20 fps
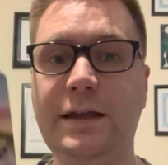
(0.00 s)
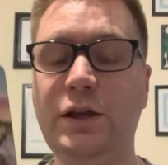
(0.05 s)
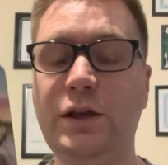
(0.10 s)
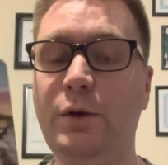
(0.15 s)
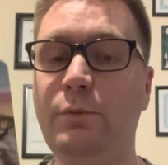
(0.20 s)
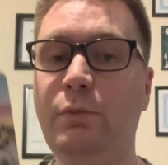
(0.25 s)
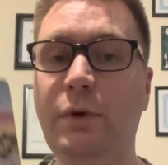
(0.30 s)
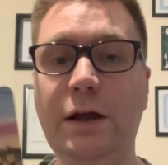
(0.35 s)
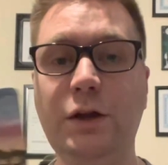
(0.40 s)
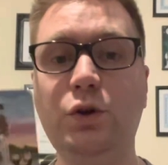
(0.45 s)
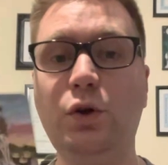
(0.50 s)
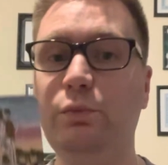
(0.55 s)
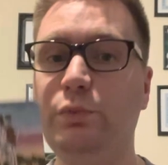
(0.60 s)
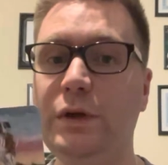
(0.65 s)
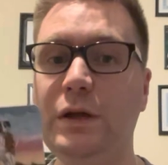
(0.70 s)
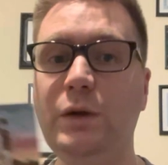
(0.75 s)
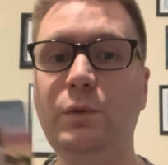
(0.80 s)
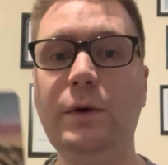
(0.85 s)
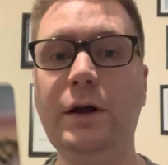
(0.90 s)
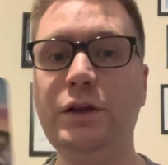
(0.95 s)
You might not
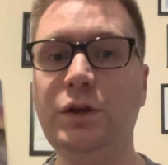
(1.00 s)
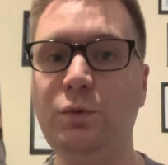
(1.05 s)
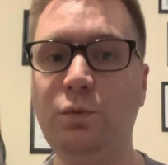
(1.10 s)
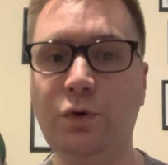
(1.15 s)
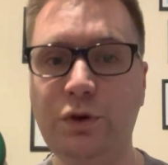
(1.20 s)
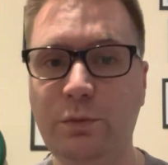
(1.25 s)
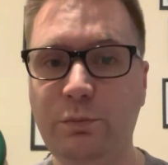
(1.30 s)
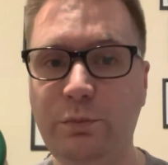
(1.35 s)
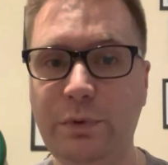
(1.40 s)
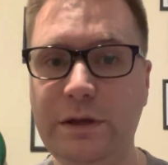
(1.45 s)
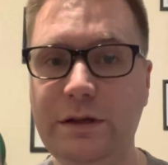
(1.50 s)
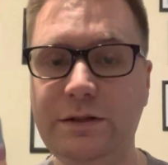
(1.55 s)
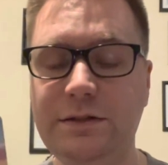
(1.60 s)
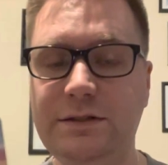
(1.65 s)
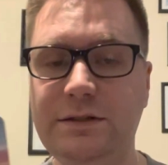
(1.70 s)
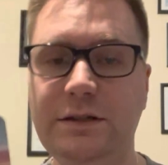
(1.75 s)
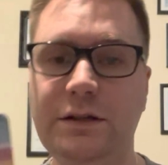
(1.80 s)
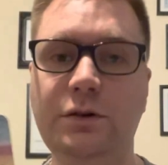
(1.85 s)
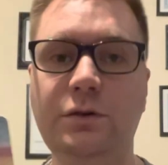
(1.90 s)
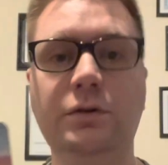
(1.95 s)
be where you want to be
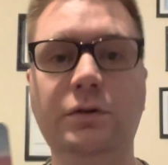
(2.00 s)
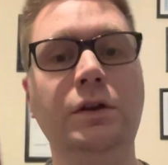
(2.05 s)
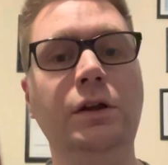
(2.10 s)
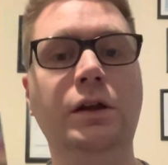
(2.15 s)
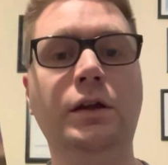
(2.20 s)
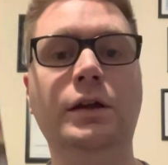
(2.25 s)
still,